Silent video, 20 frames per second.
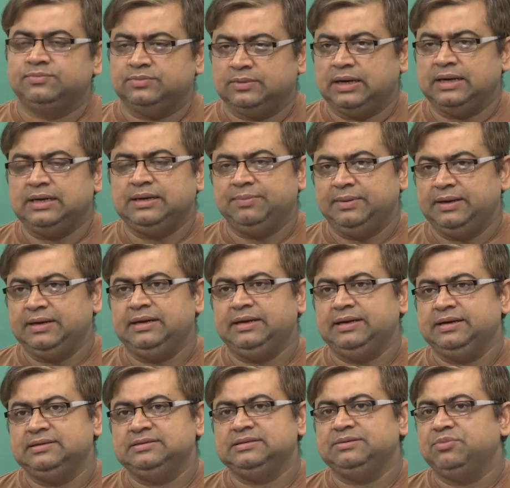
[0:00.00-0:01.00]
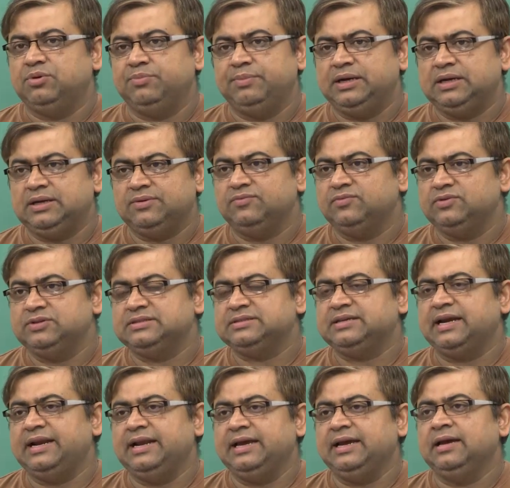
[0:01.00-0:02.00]
Ultimately, it is the momentum which is
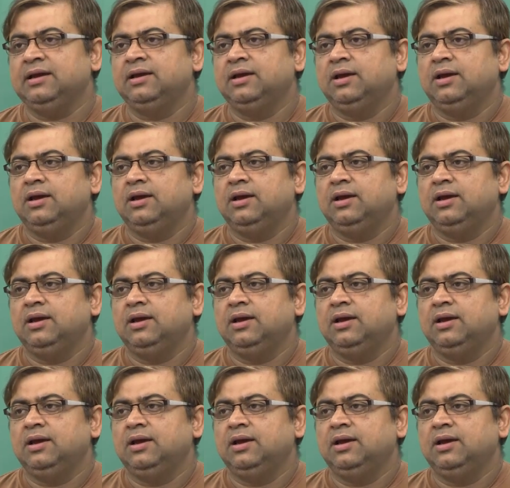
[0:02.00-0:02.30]
getting